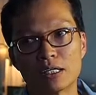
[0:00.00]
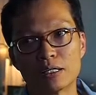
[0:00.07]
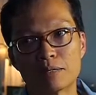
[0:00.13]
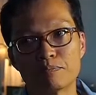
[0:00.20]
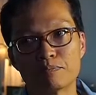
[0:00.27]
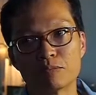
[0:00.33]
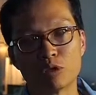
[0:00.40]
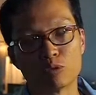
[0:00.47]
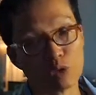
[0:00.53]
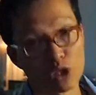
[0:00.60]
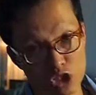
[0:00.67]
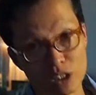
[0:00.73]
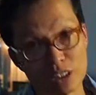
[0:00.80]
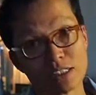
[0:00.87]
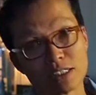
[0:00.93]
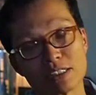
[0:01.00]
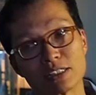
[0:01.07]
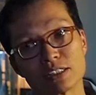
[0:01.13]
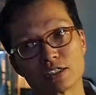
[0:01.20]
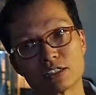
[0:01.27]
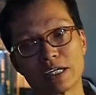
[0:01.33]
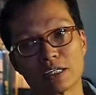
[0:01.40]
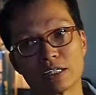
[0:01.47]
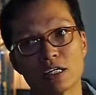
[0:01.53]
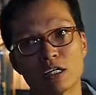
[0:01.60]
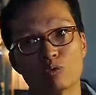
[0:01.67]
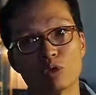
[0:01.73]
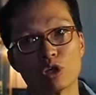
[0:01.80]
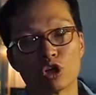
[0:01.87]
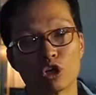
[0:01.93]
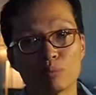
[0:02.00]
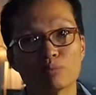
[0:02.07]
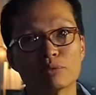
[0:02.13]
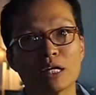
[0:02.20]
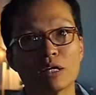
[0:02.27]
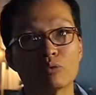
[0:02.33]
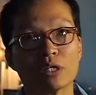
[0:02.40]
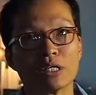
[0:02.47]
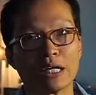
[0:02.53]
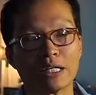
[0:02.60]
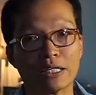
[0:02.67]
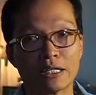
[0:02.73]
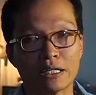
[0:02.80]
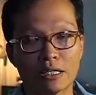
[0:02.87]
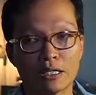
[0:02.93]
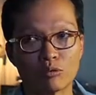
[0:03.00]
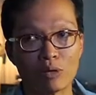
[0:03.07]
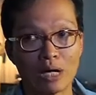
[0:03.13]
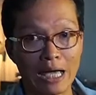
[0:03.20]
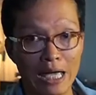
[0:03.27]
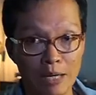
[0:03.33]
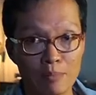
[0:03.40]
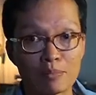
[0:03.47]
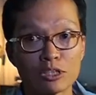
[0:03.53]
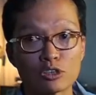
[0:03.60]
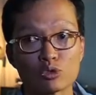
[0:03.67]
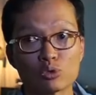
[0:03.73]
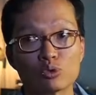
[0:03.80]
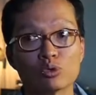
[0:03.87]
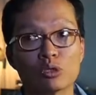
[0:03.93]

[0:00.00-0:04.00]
um, the wish list is that we hope that we can we are able to